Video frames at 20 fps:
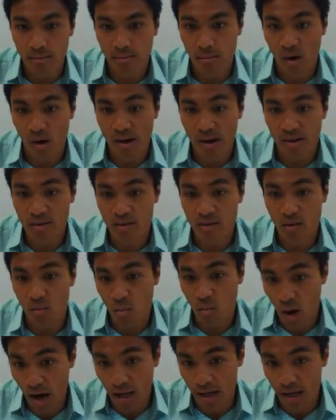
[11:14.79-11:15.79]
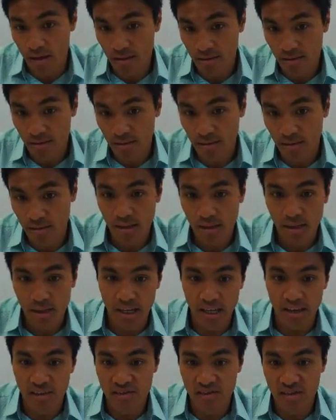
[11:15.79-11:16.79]
minus 1
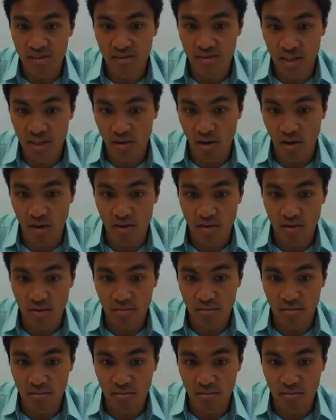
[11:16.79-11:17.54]
is 0.